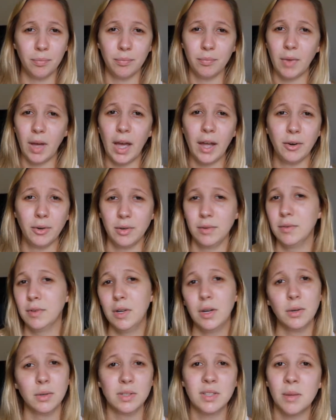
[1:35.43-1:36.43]
I don't even
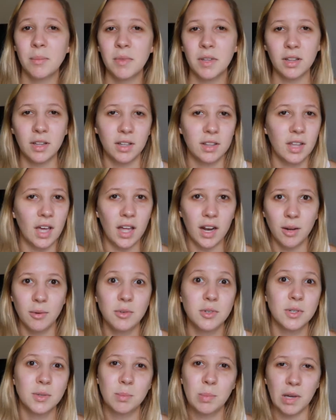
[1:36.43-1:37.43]
know, something like that. I would
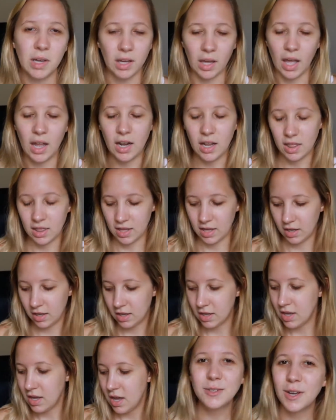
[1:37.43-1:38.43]
just pick anything.
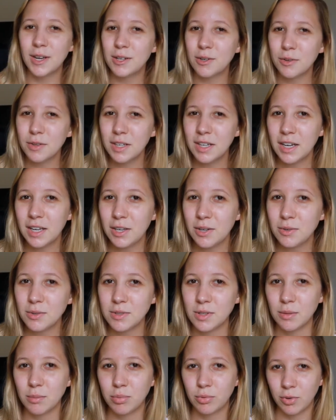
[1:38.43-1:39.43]
So I don't think I
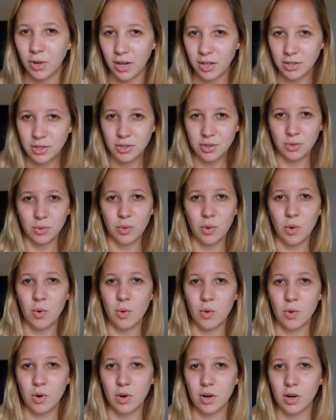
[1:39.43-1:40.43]
used a brush,
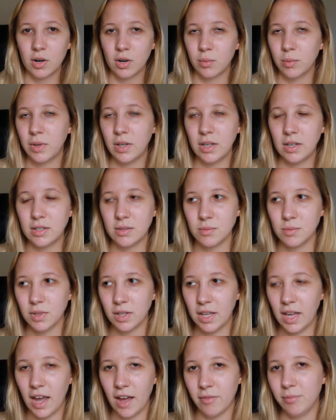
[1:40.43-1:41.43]
or we didn't
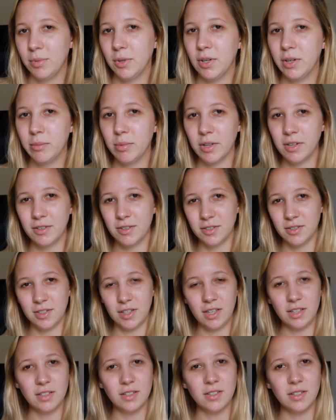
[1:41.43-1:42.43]
really have beauty blenders
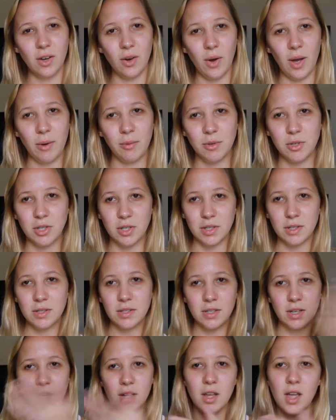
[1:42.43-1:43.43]
then, so I would
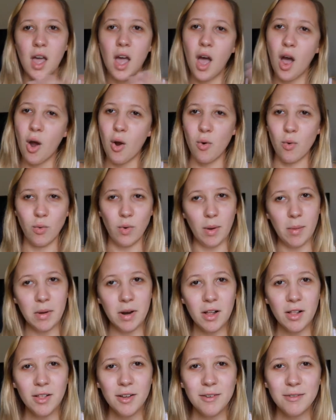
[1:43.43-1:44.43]
just rub it
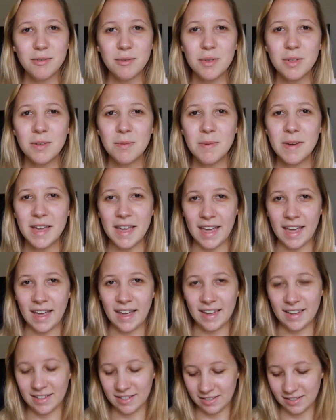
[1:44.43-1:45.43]
all over with my
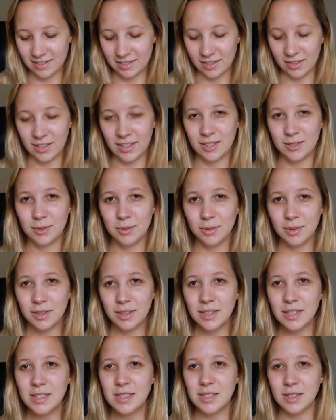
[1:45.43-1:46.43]
hands. So that's what we're
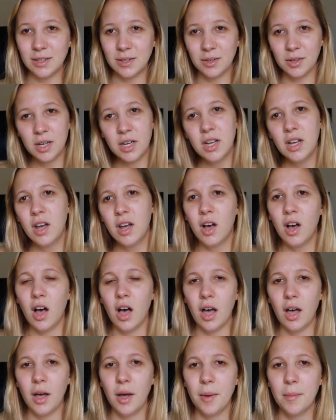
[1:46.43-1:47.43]
gonna do.
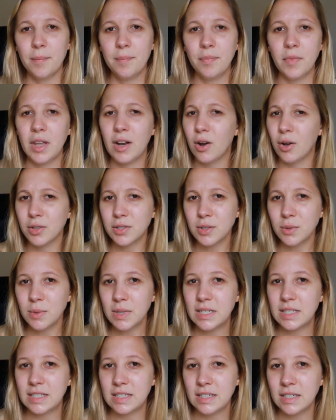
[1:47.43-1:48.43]
And also
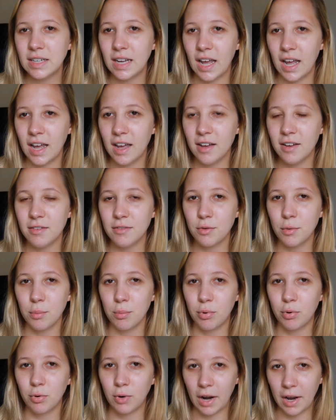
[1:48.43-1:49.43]
we didn't have
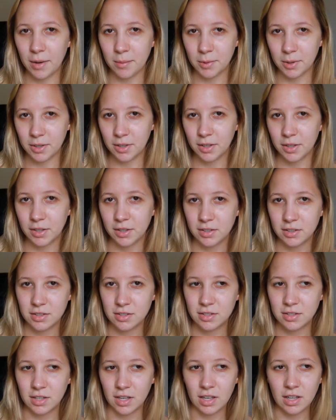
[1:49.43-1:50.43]

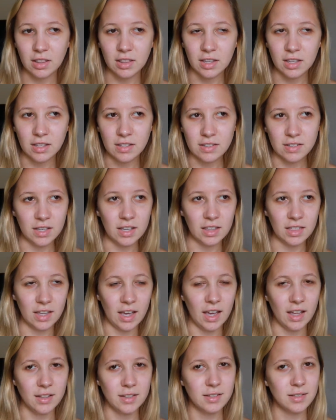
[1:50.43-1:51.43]
primers and things like
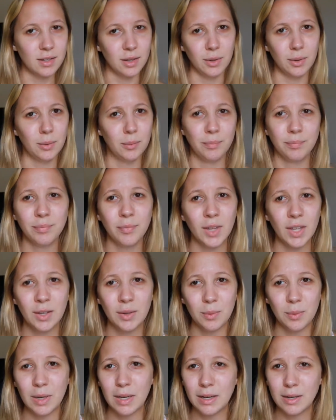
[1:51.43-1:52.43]
that, so
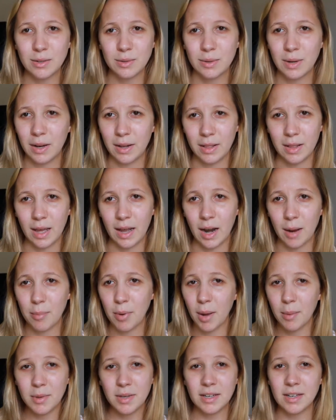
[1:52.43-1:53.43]
we didn't do none of that. I
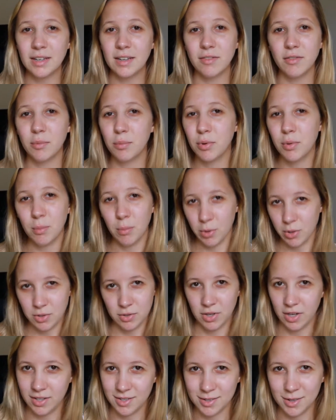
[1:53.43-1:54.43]
probably didn't even put
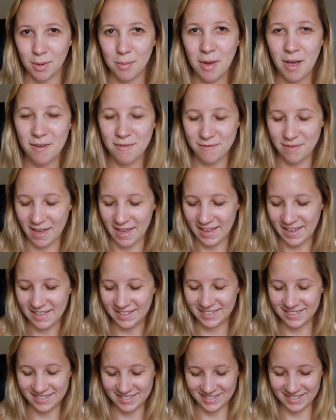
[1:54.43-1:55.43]
moisturizer on my
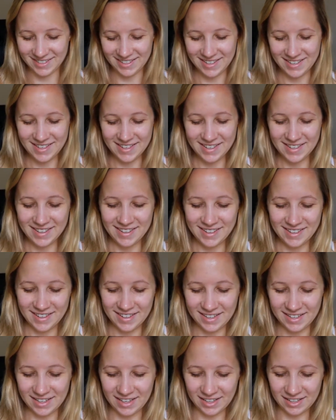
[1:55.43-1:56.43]
face
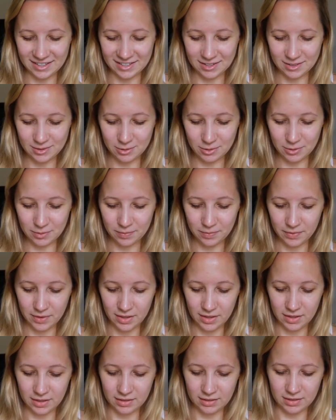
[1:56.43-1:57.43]
in high school.
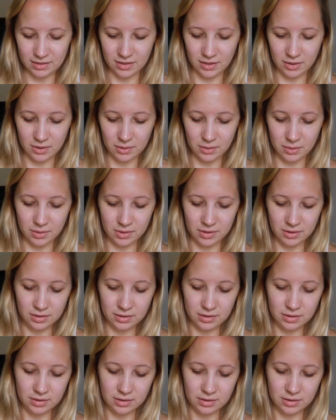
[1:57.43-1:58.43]
So,
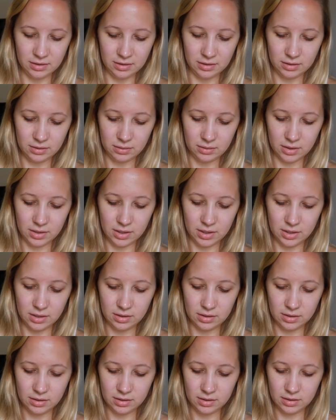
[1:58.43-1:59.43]
oh god,
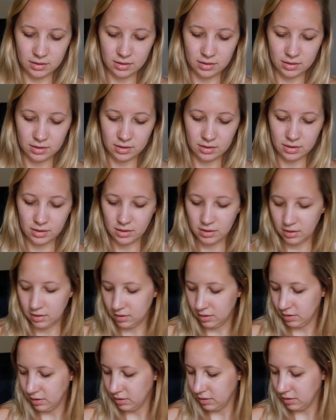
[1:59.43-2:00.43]

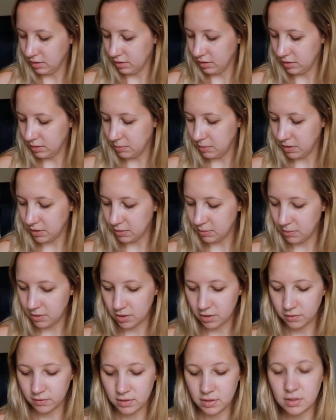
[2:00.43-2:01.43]
this makes me
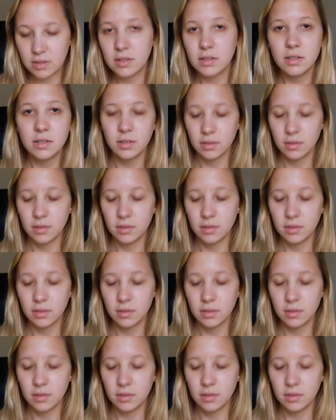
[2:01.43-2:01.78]
nervous.